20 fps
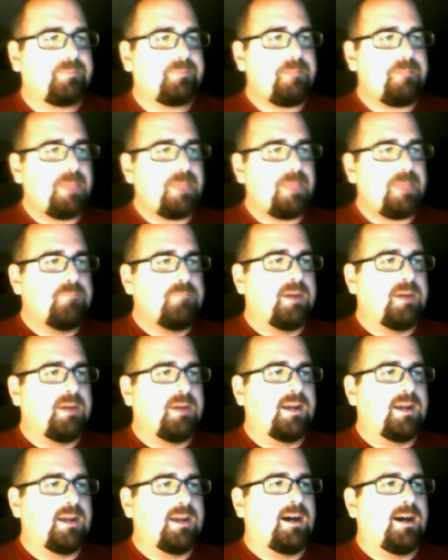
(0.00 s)
but
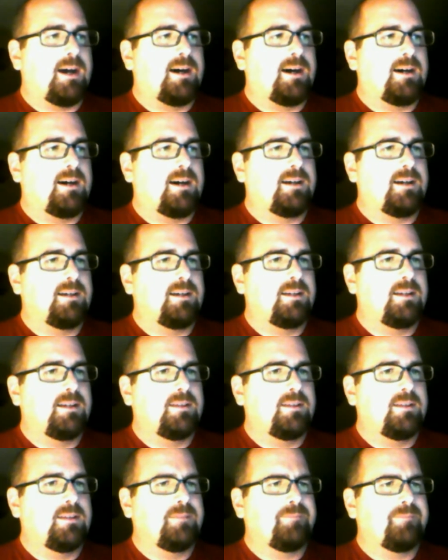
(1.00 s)
uh,
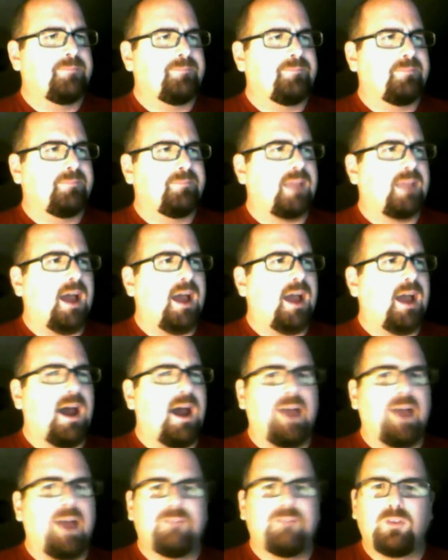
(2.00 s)
I,
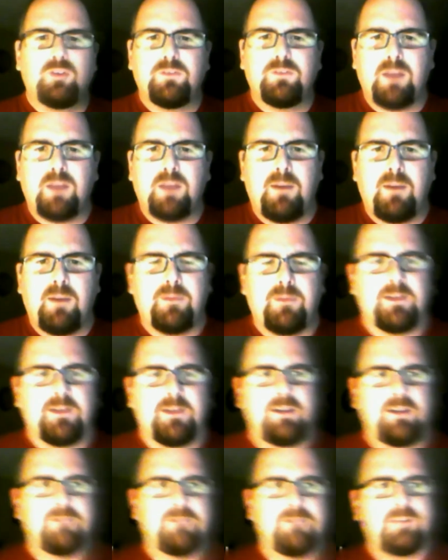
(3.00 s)
have sort of come up with
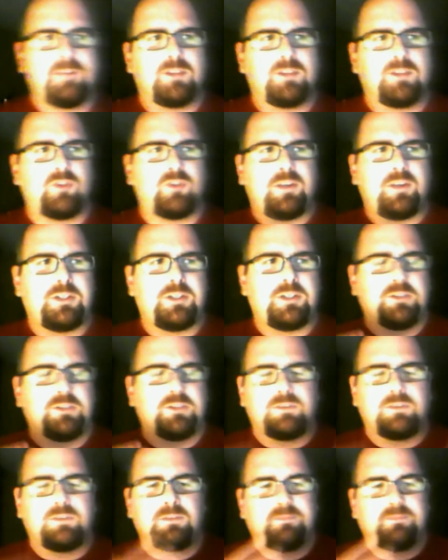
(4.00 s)
a, a
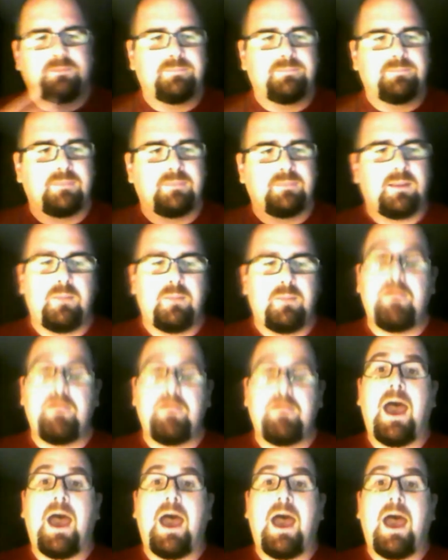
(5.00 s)
traditional
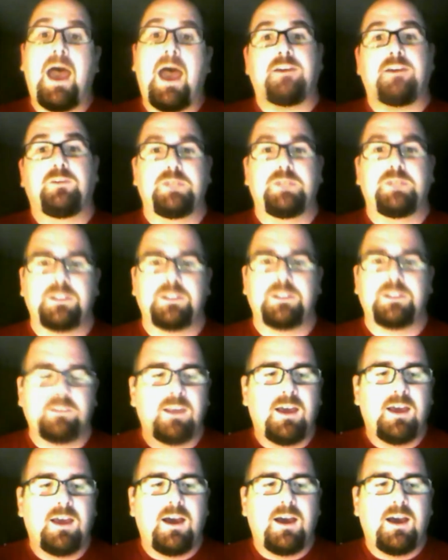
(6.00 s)
pattern, which is
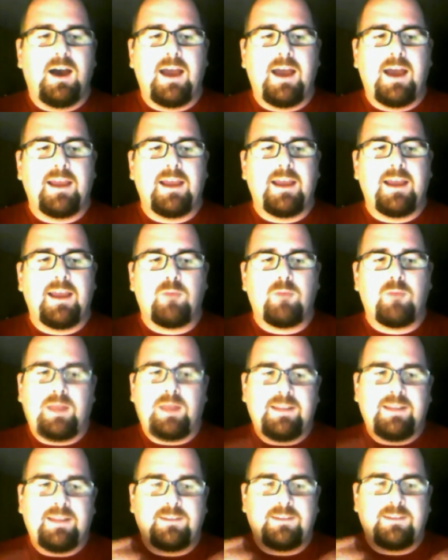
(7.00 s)
I, I,
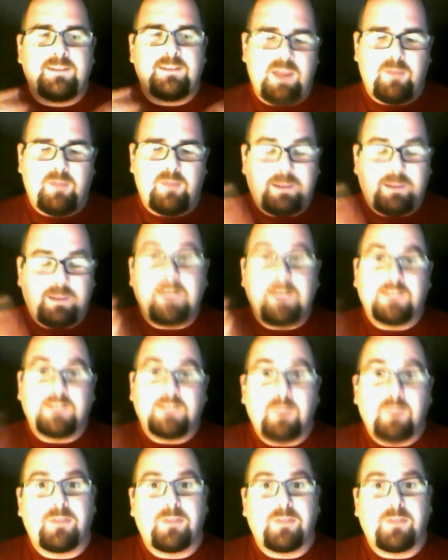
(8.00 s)
rant and rave about
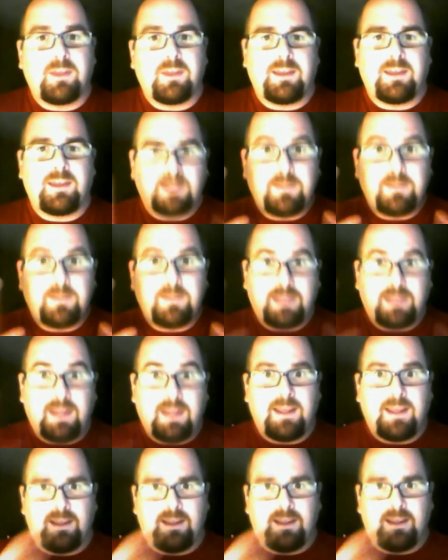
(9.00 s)
something in the
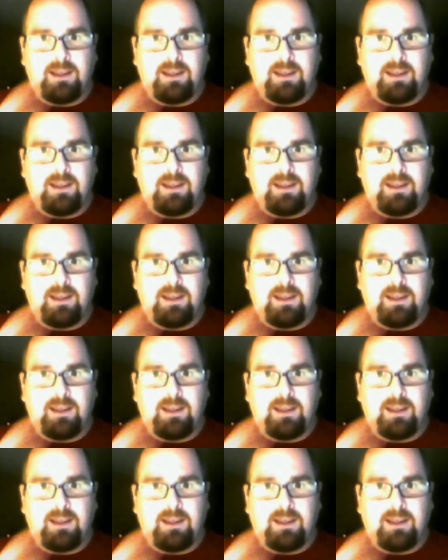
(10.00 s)
beginning,